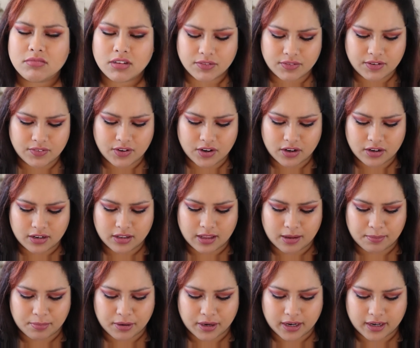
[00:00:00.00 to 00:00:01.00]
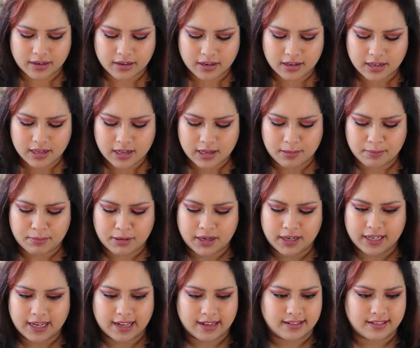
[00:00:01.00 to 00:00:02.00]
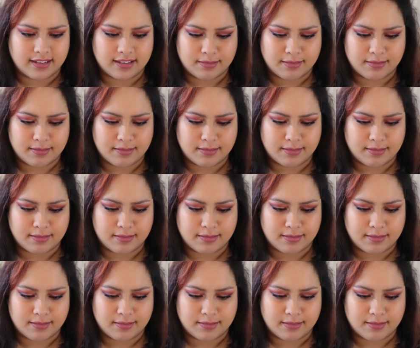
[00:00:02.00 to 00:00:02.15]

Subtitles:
I've never heard of that brand. But yes,